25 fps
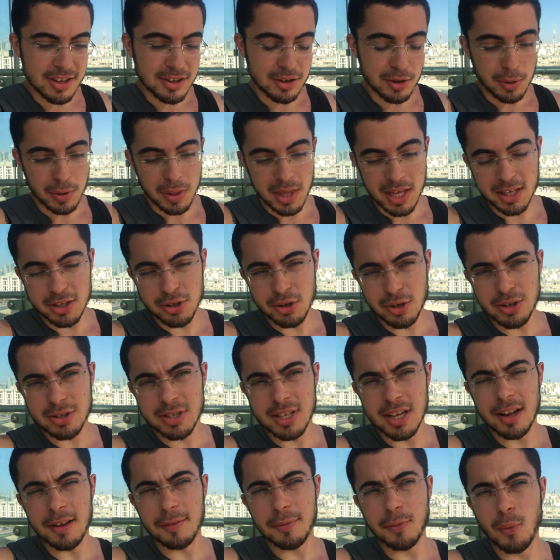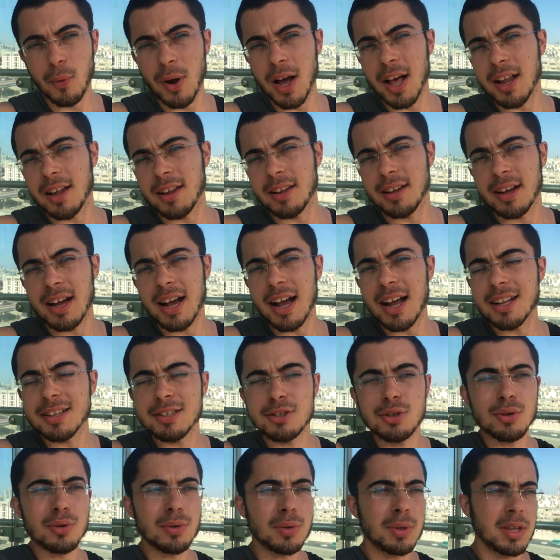you think to yourself, well, I'll
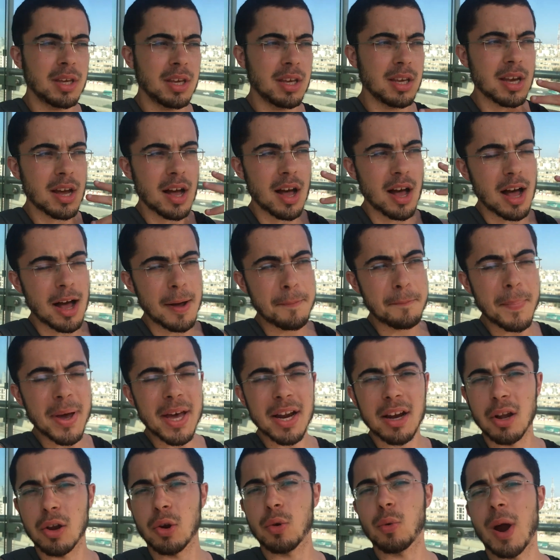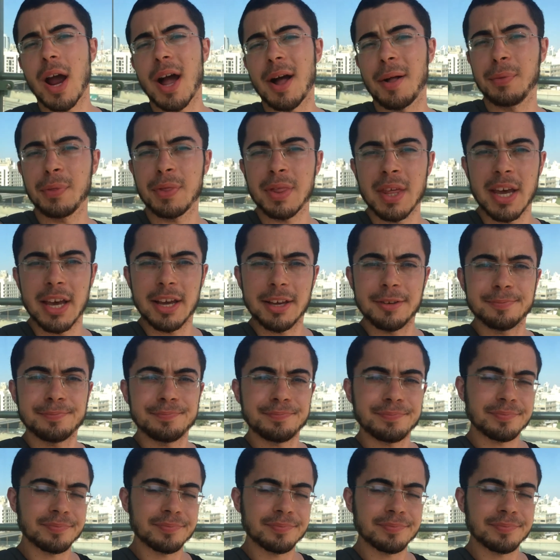do the middle ground thing.